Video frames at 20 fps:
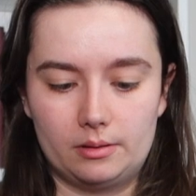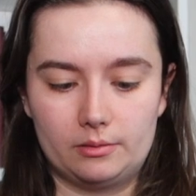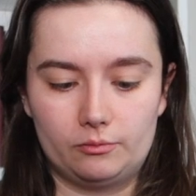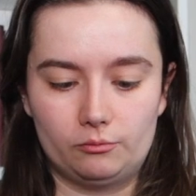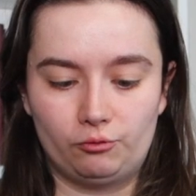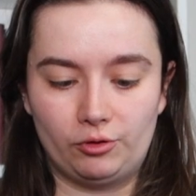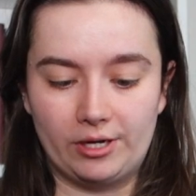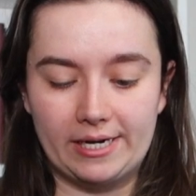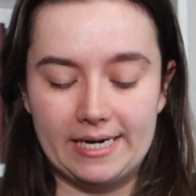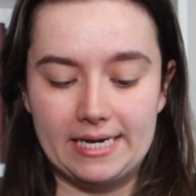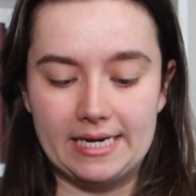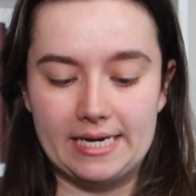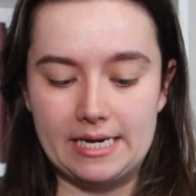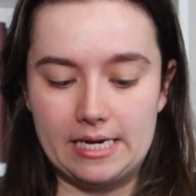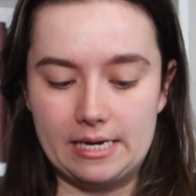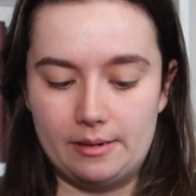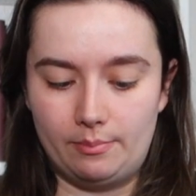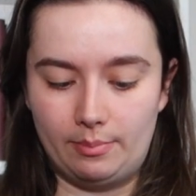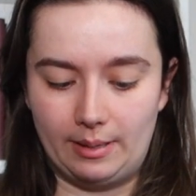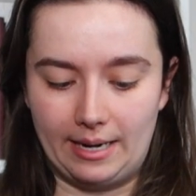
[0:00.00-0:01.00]

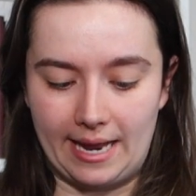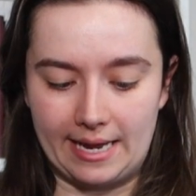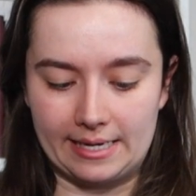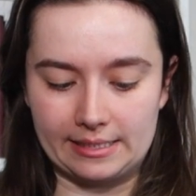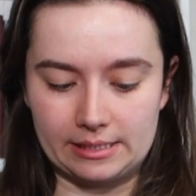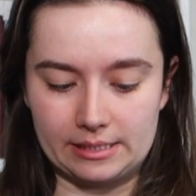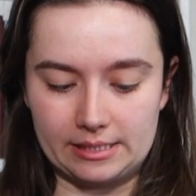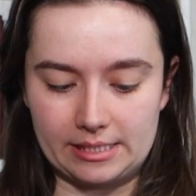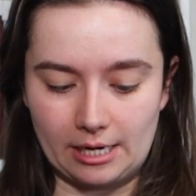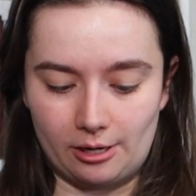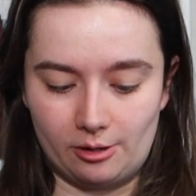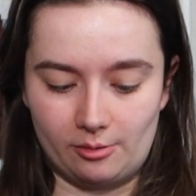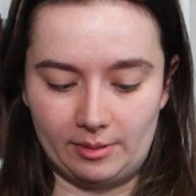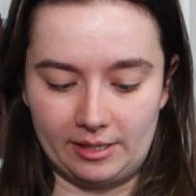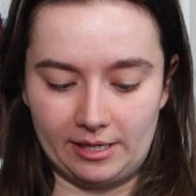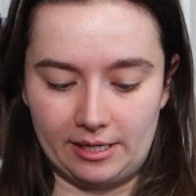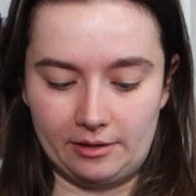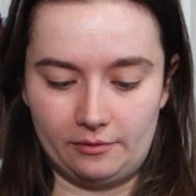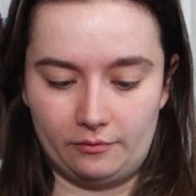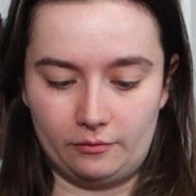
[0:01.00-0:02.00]
really planned
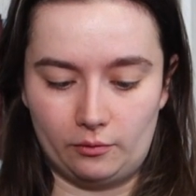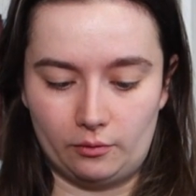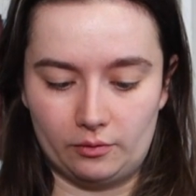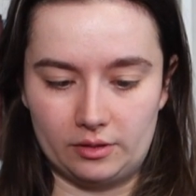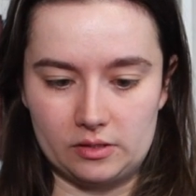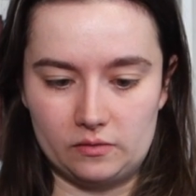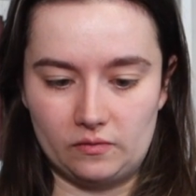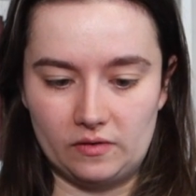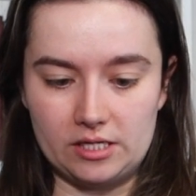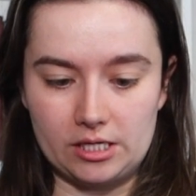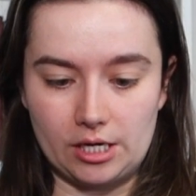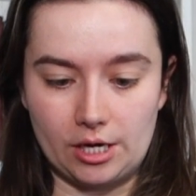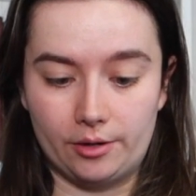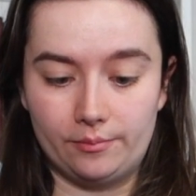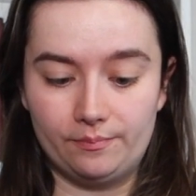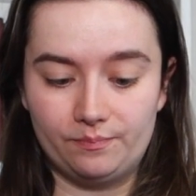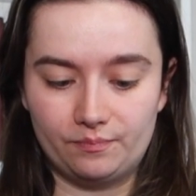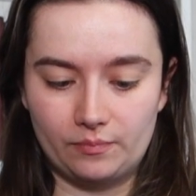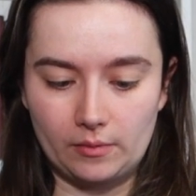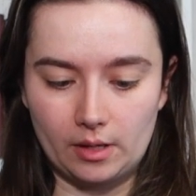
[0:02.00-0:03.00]
terribly for this
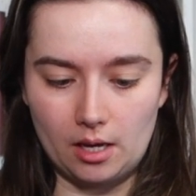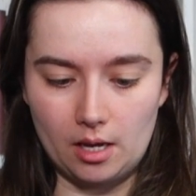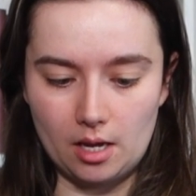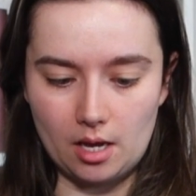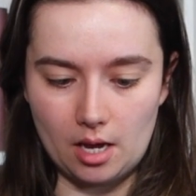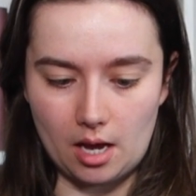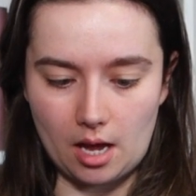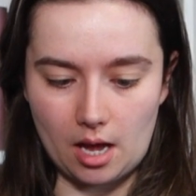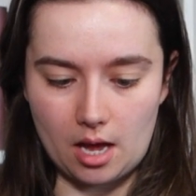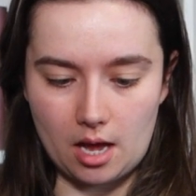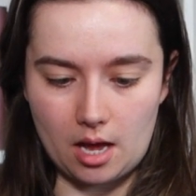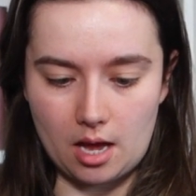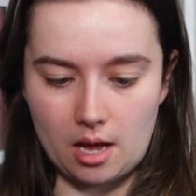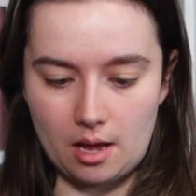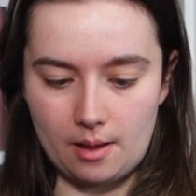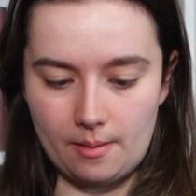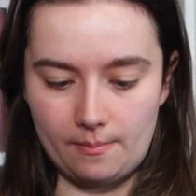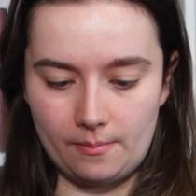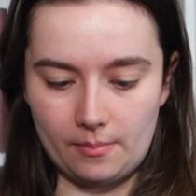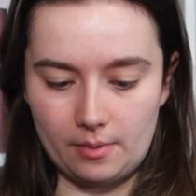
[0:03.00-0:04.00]
video.
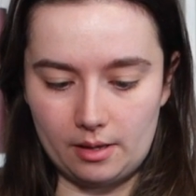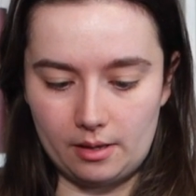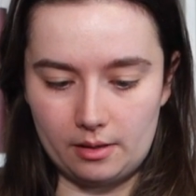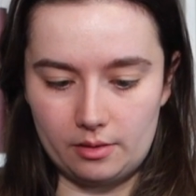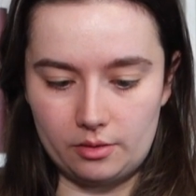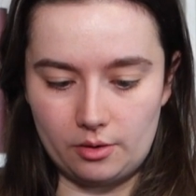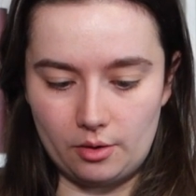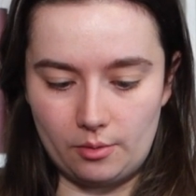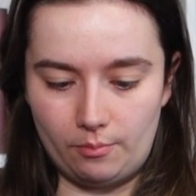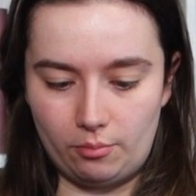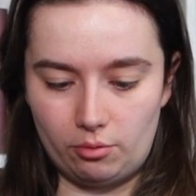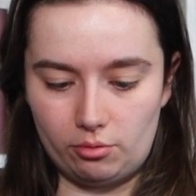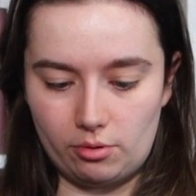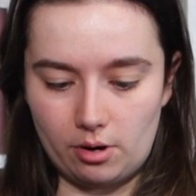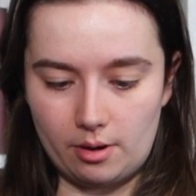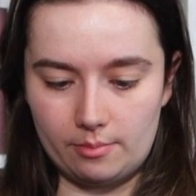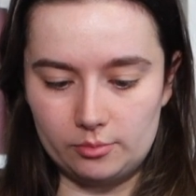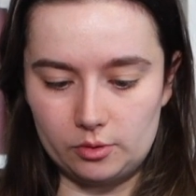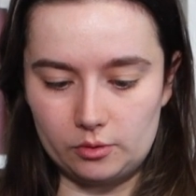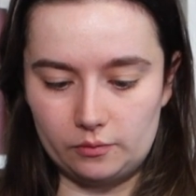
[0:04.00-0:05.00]
Um, the
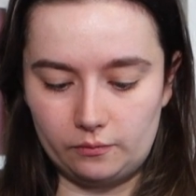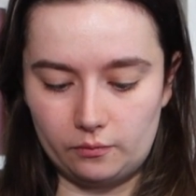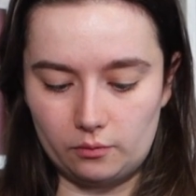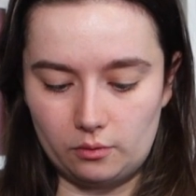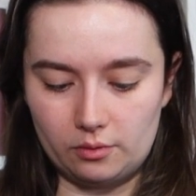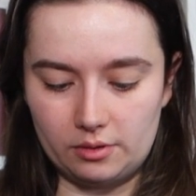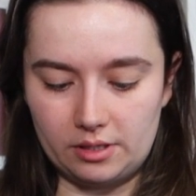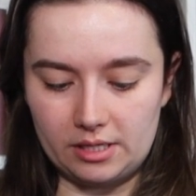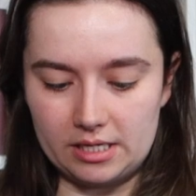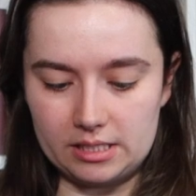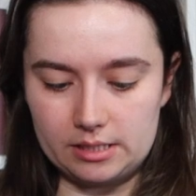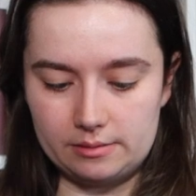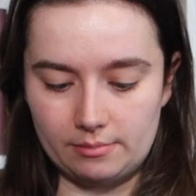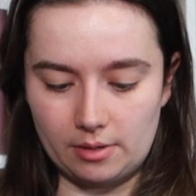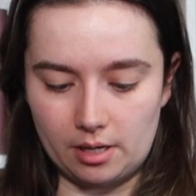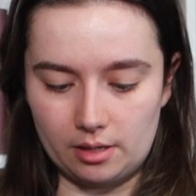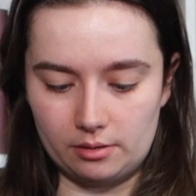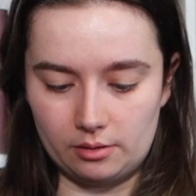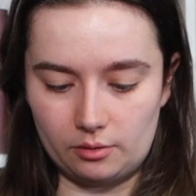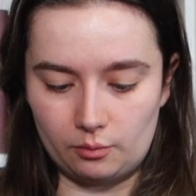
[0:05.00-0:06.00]
prompt for this
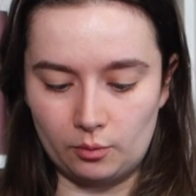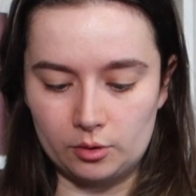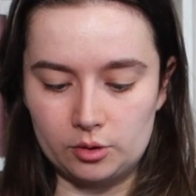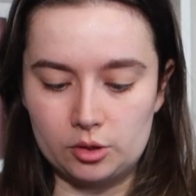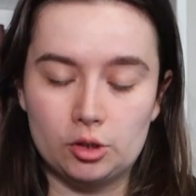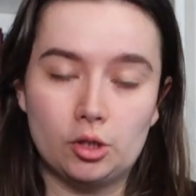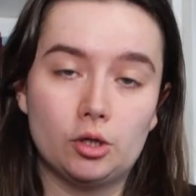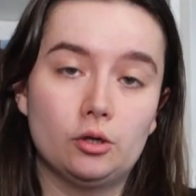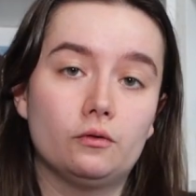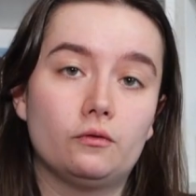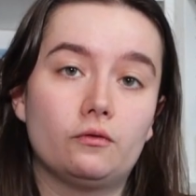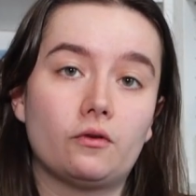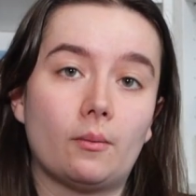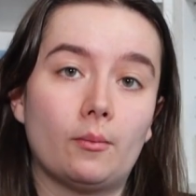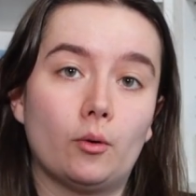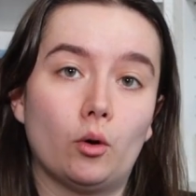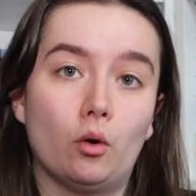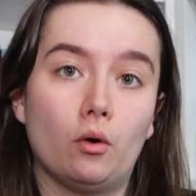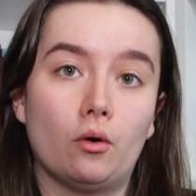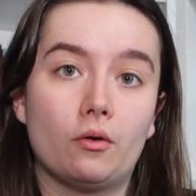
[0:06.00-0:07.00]
month was new from
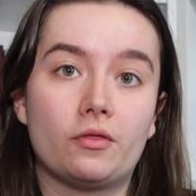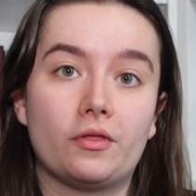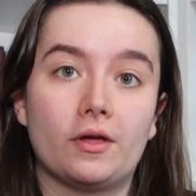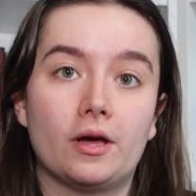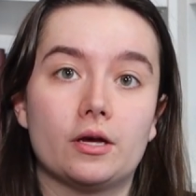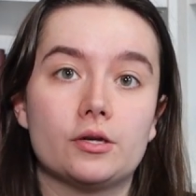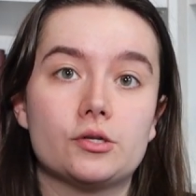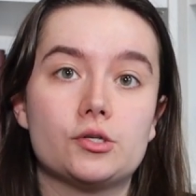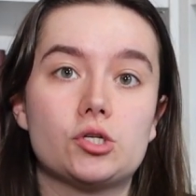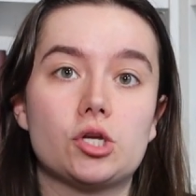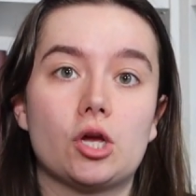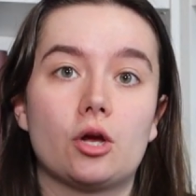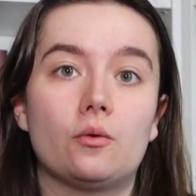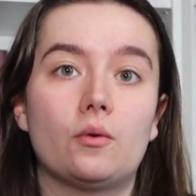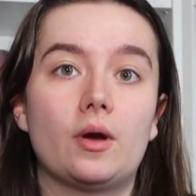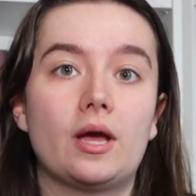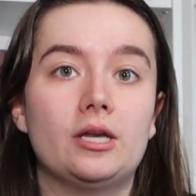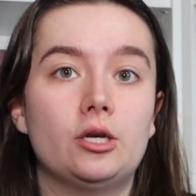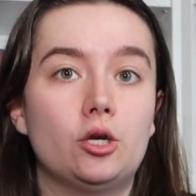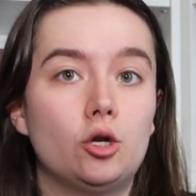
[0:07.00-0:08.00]
author, so
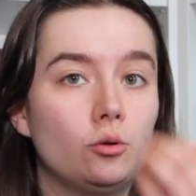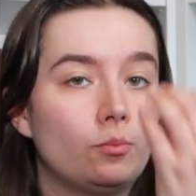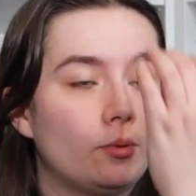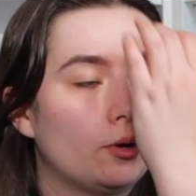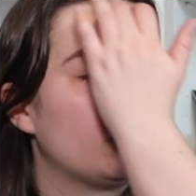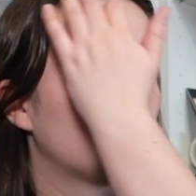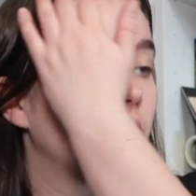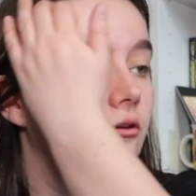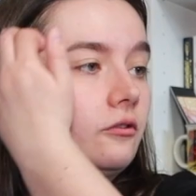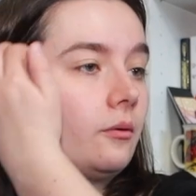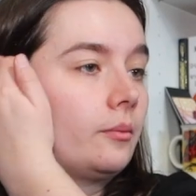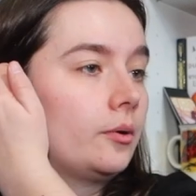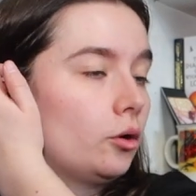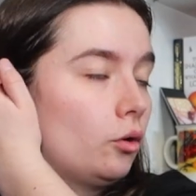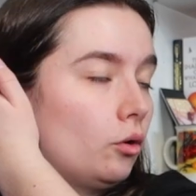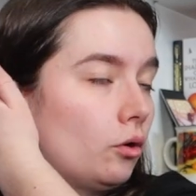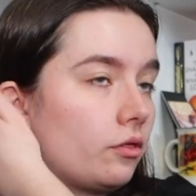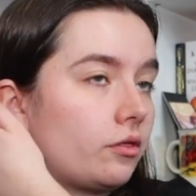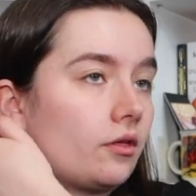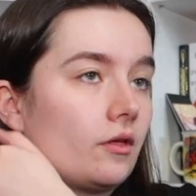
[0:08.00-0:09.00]
a new book from an
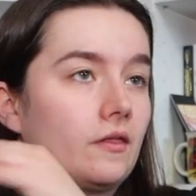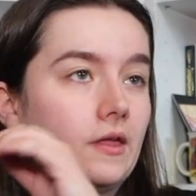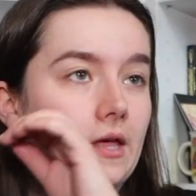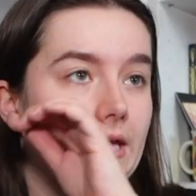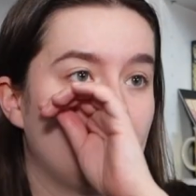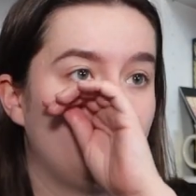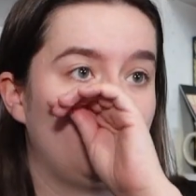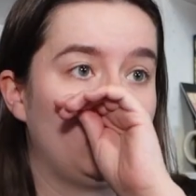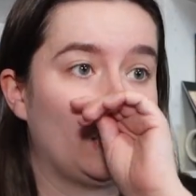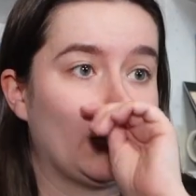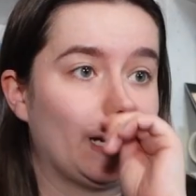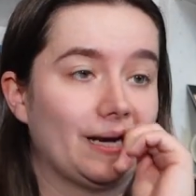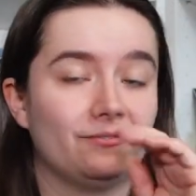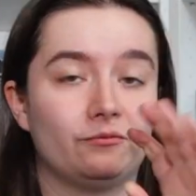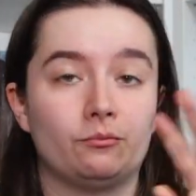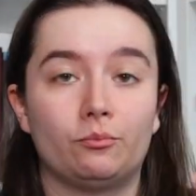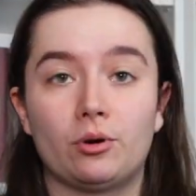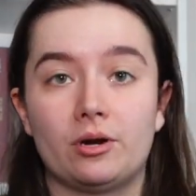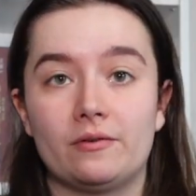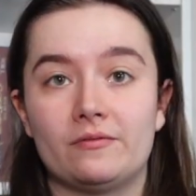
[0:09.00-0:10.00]
author that we
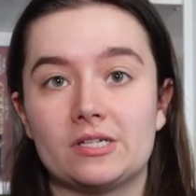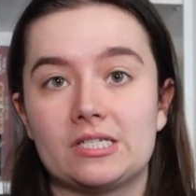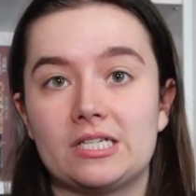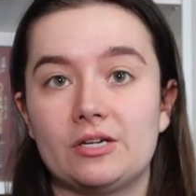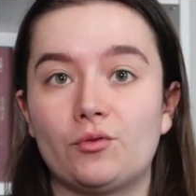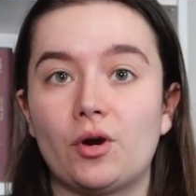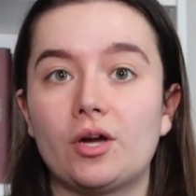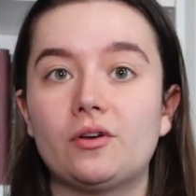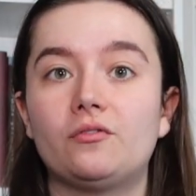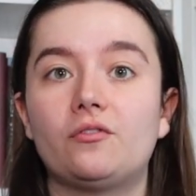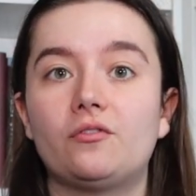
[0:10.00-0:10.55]
have previously read